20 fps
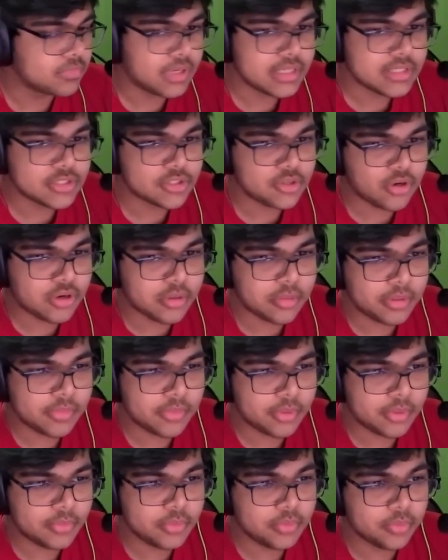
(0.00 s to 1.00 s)
let's talk
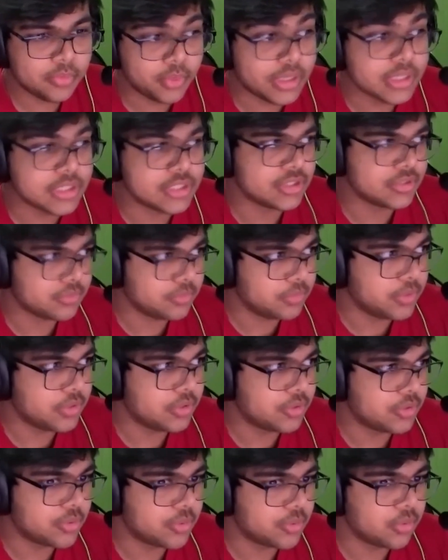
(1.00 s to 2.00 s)
about what we wish we
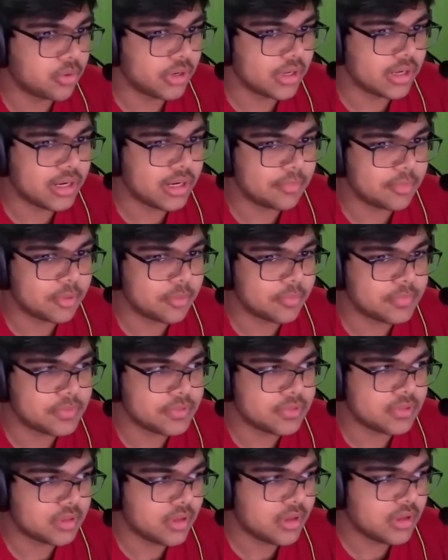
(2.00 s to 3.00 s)
could do on our
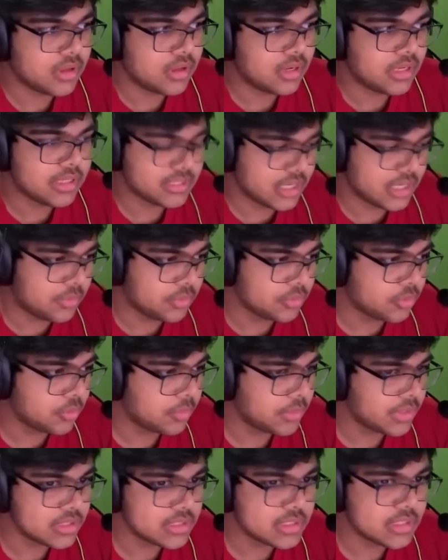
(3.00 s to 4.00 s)
laptops. Let's start with
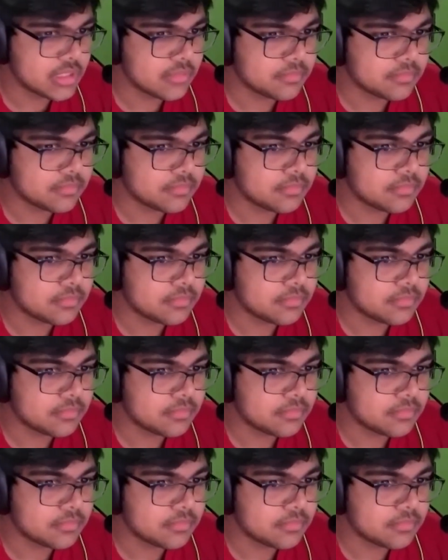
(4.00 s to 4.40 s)
Gurma this time.